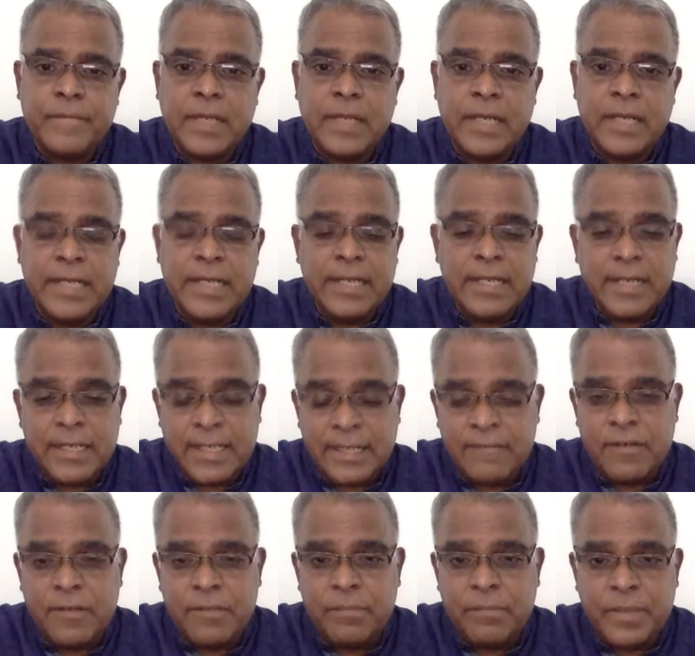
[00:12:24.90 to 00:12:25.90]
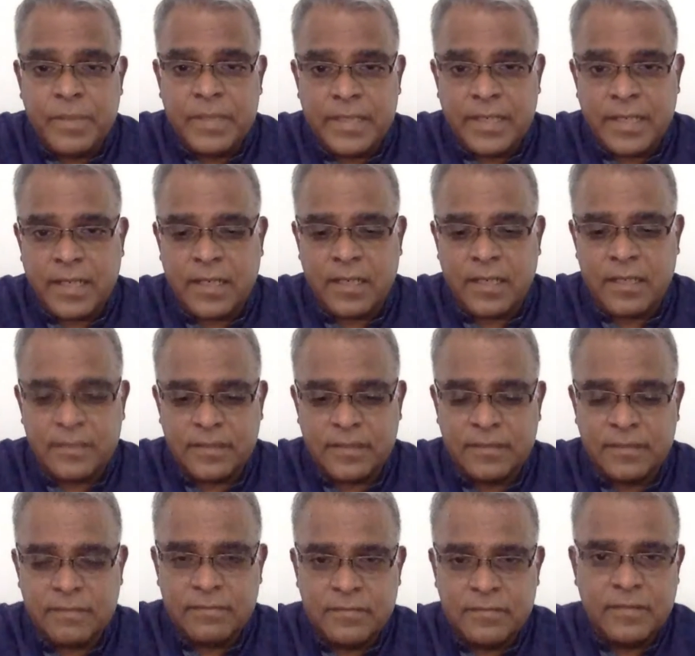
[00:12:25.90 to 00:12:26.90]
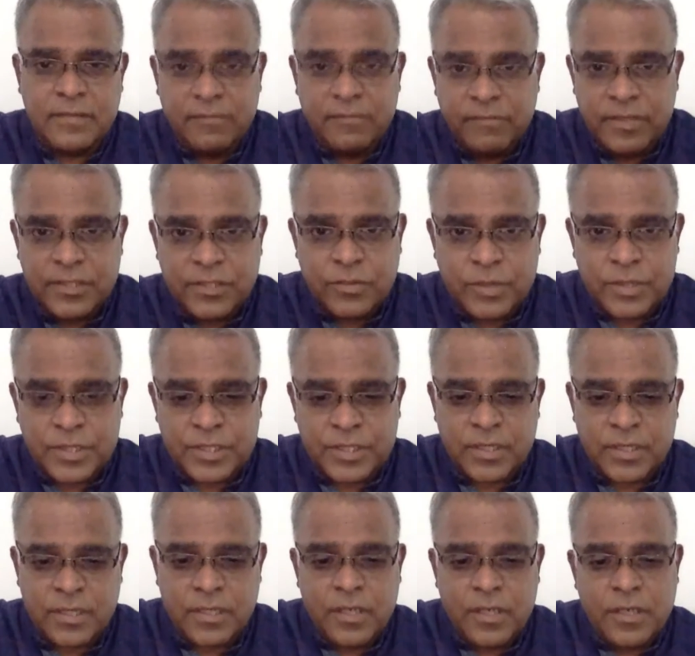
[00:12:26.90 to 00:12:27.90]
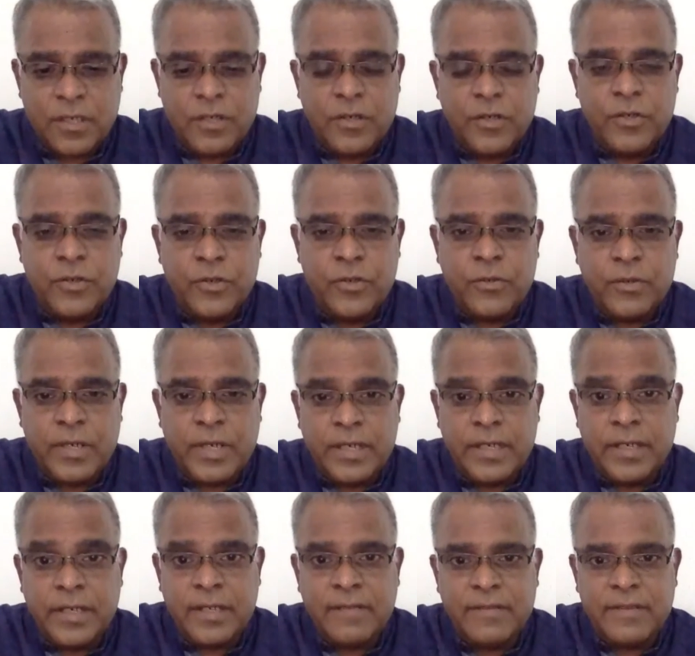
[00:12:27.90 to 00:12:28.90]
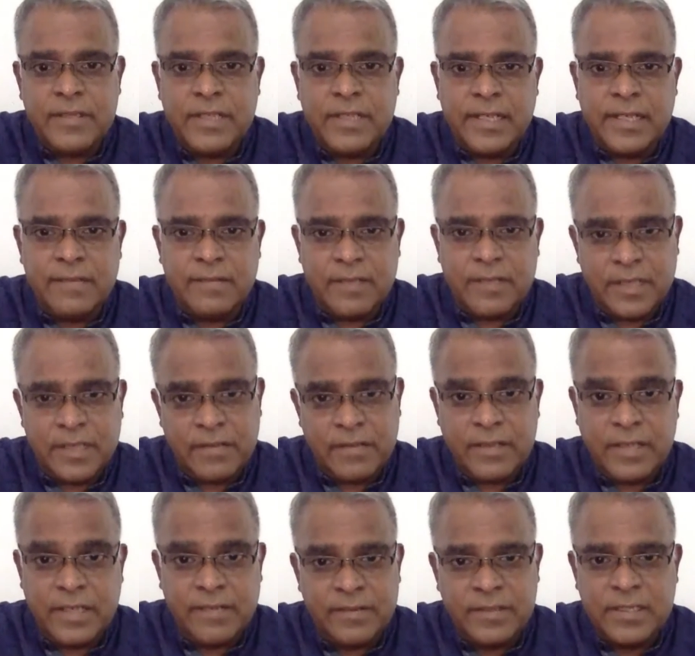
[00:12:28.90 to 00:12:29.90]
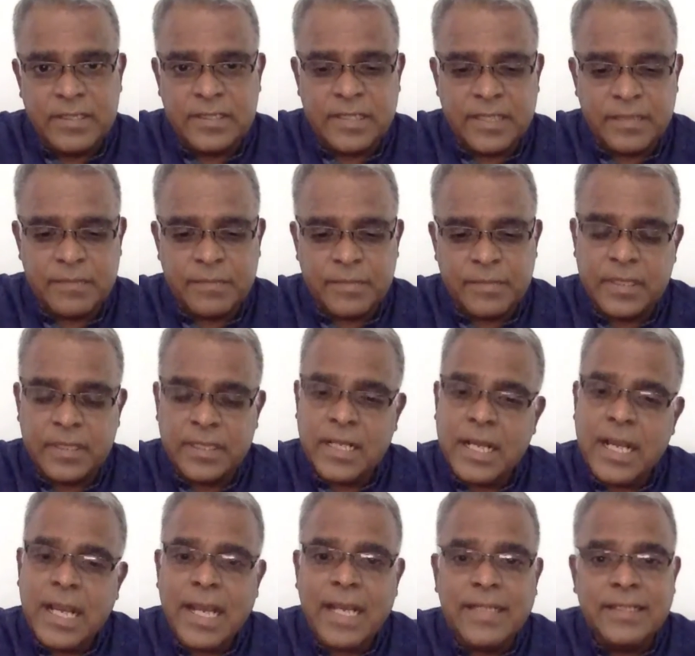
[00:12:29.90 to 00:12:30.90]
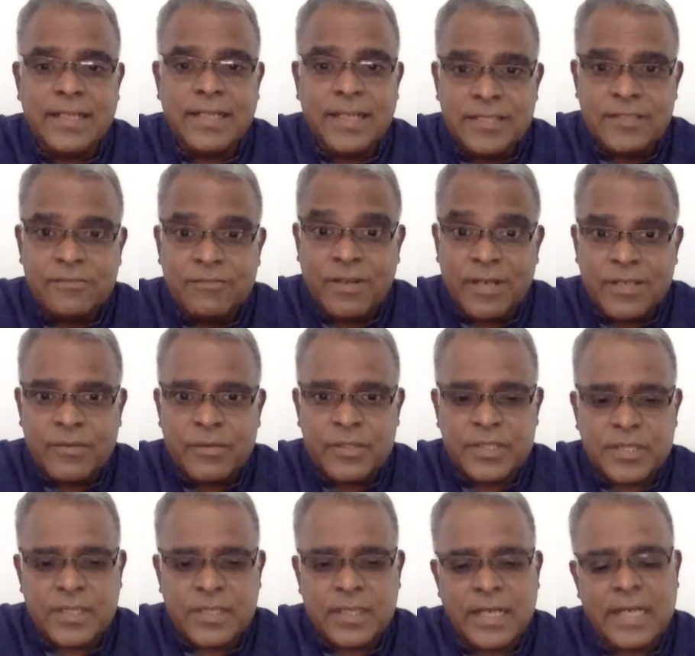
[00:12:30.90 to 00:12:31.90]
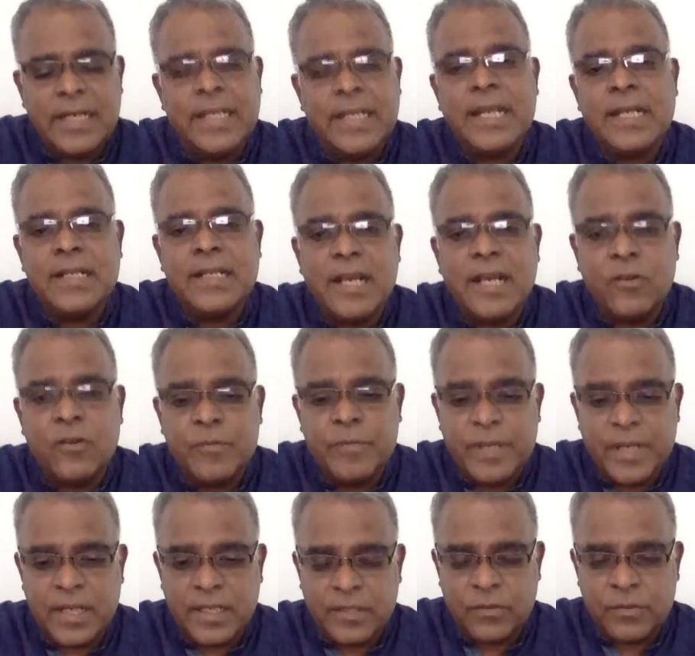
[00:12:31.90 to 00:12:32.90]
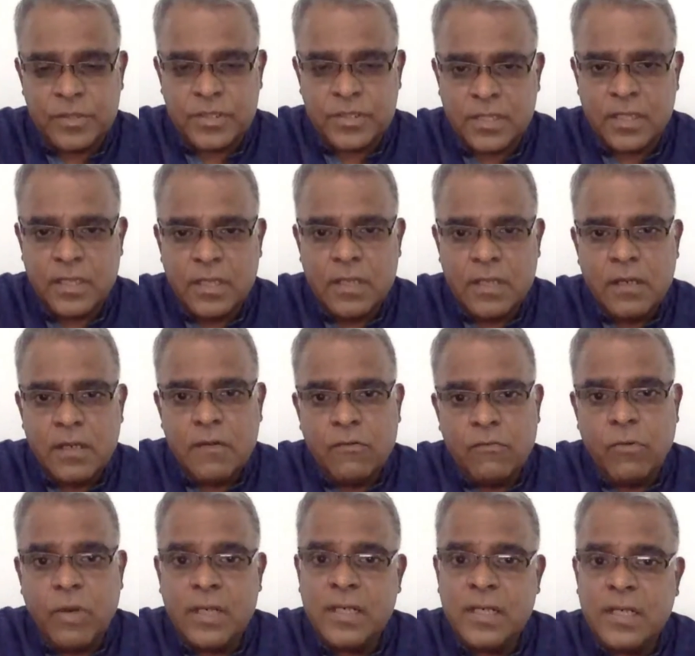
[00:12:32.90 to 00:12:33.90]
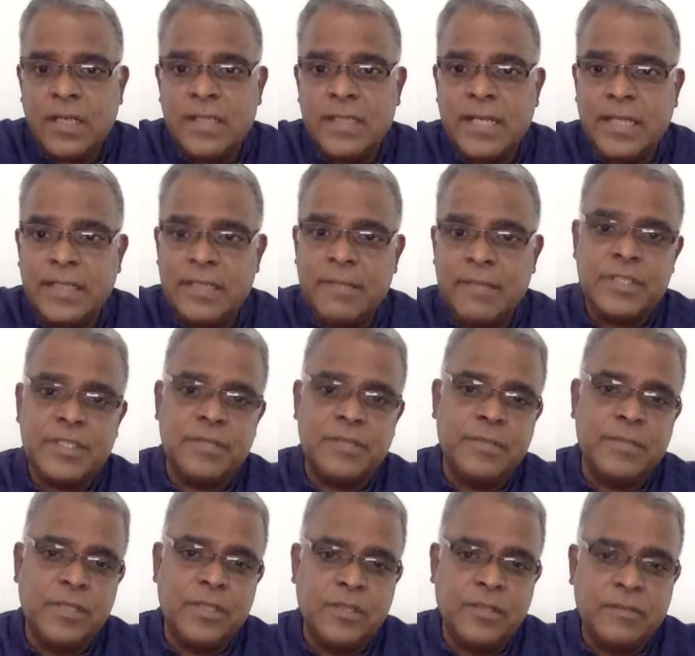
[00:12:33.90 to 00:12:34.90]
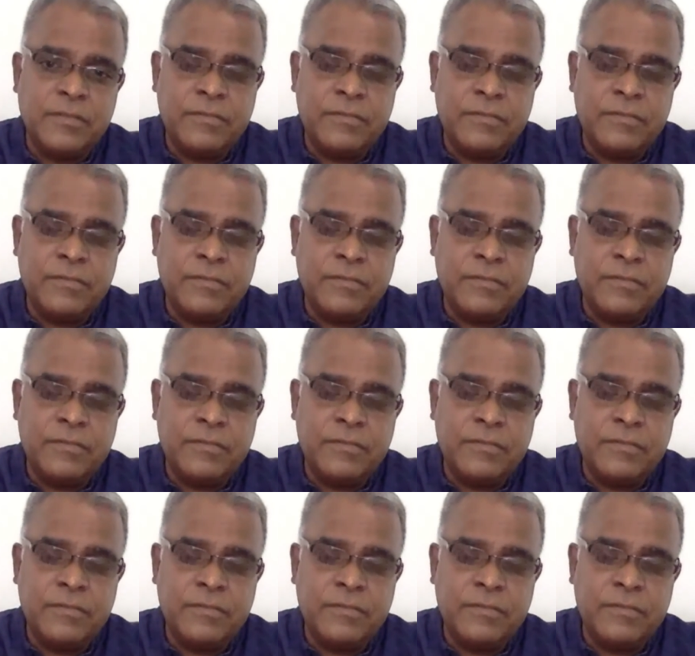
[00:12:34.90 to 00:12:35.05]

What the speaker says: development in a country. First question: do you agree with the statement? And that is one question. And again, there could be another question: what are the other measurement of